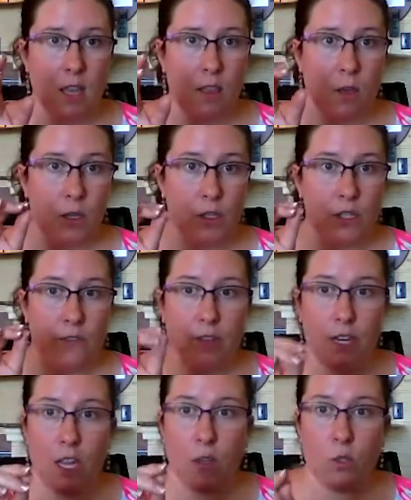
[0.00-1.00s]
there's a
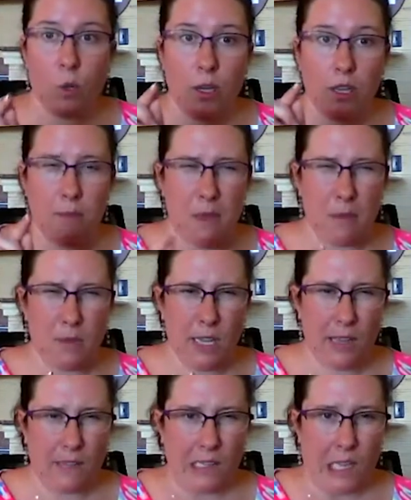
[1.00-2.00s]
video, Toya, maybe you
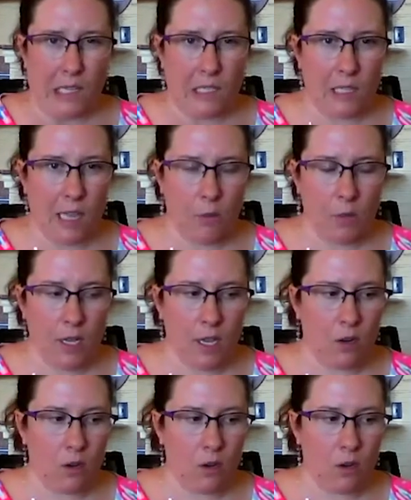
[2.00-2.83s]
haven't gotten to that one yet,